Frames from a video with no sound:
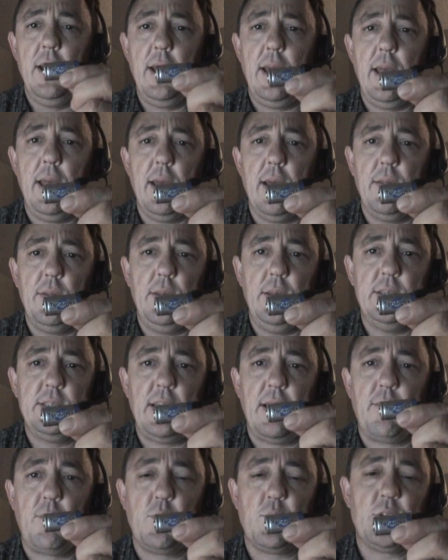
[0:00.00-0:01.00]
and these
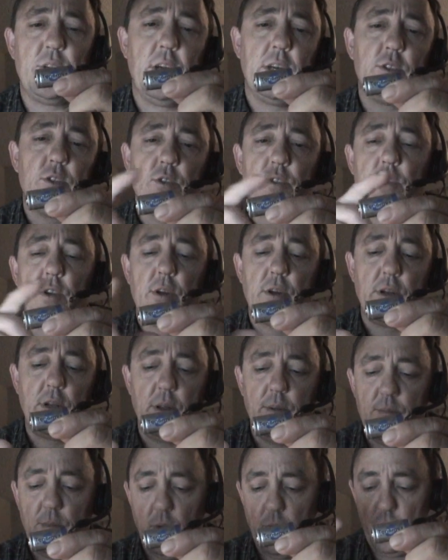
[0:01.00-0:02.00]
have protection circuit
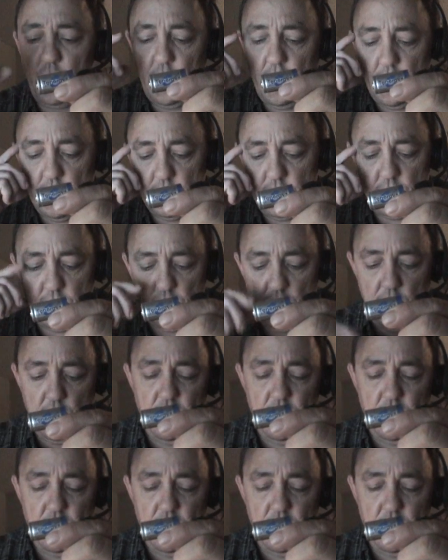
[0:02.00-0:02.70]
on both ends.